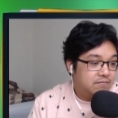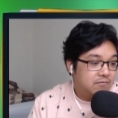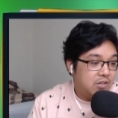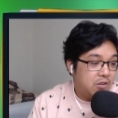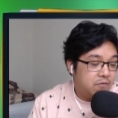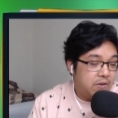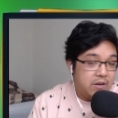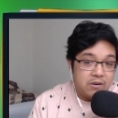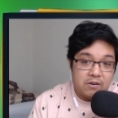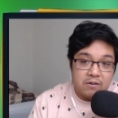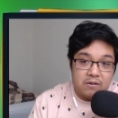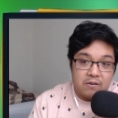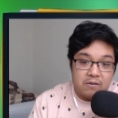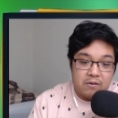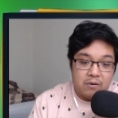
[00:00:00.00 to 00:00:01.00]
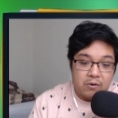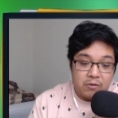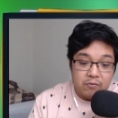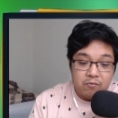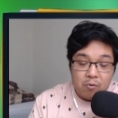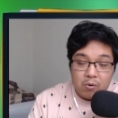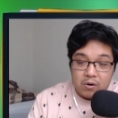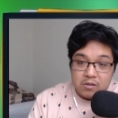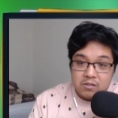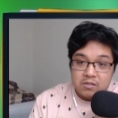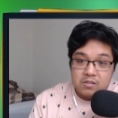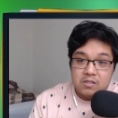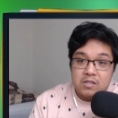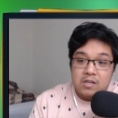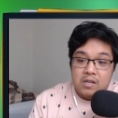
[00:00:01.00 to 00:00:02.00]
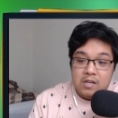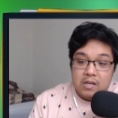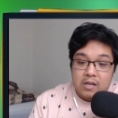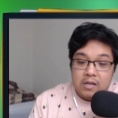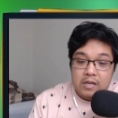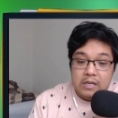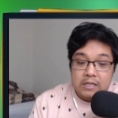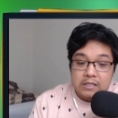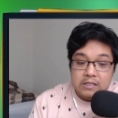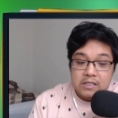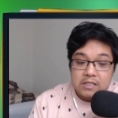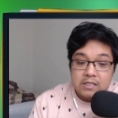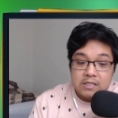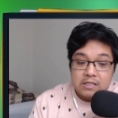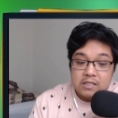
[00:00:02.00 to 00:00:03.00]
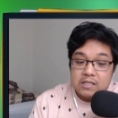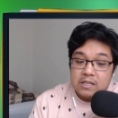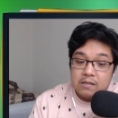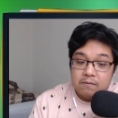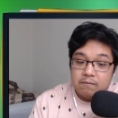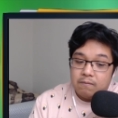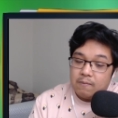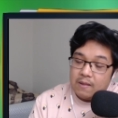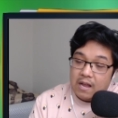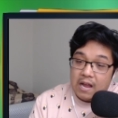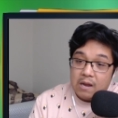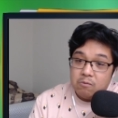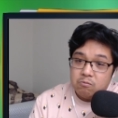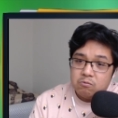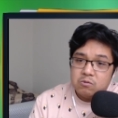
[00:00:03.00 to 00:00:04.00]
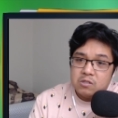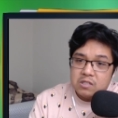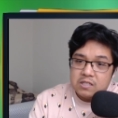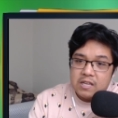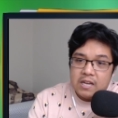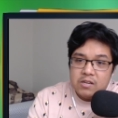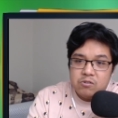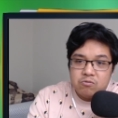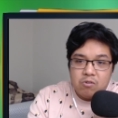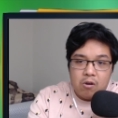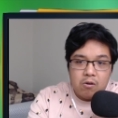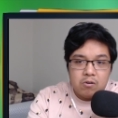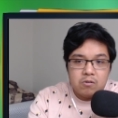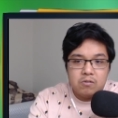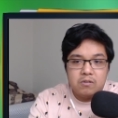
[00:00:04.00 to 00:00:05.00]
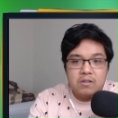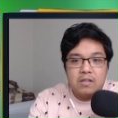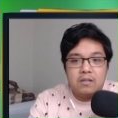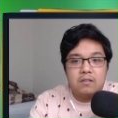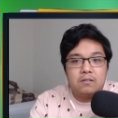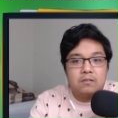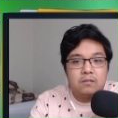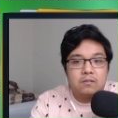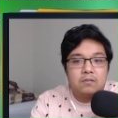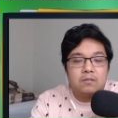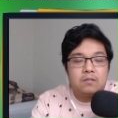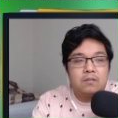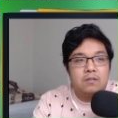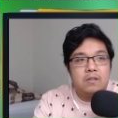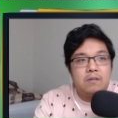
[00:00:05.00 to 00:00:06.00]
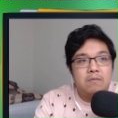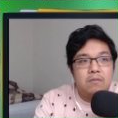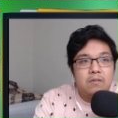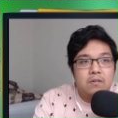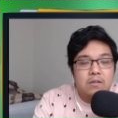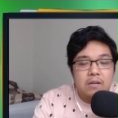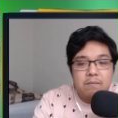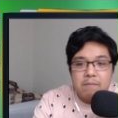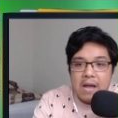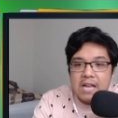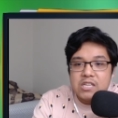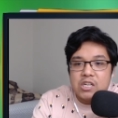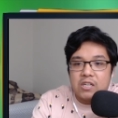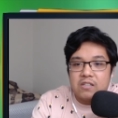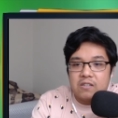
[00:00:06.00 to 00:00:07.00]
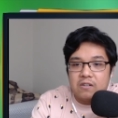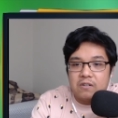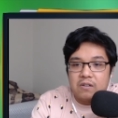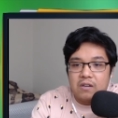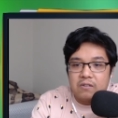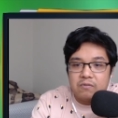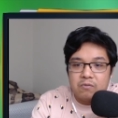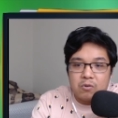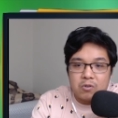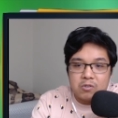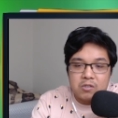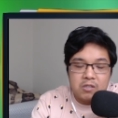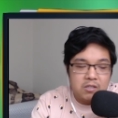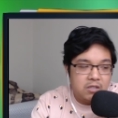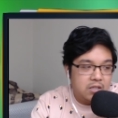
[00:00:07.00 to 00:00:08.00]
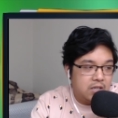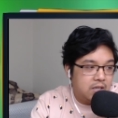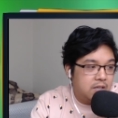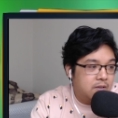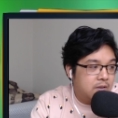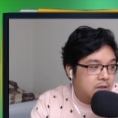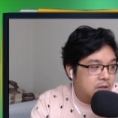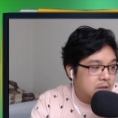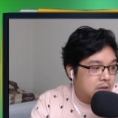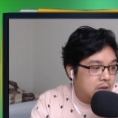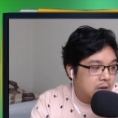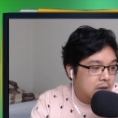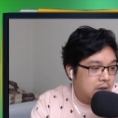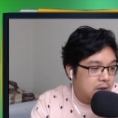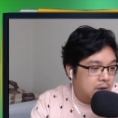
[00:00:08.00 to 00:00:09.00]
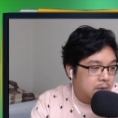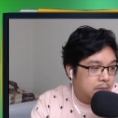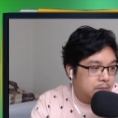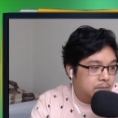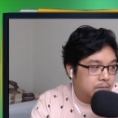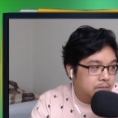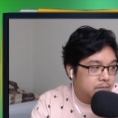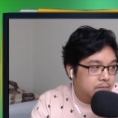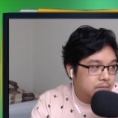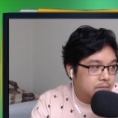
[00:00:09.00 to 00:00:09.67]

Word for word: Darth Vader or the Force is, I would say, stronger than than than magic. Un- unfortunately, um,